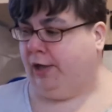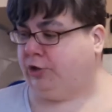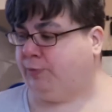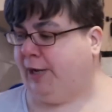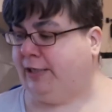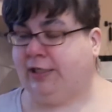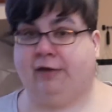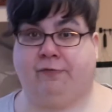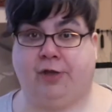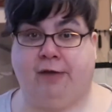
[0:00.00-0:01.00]
buy a ticket
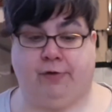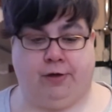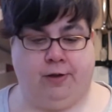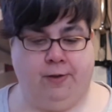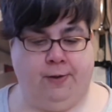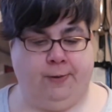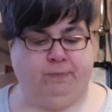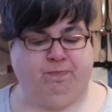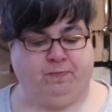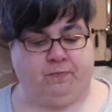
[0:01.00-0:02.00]
for Kevin
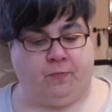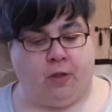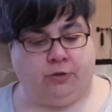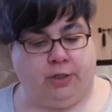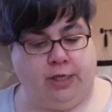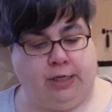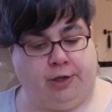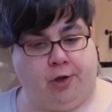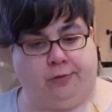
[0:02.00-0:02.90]
so that he can go.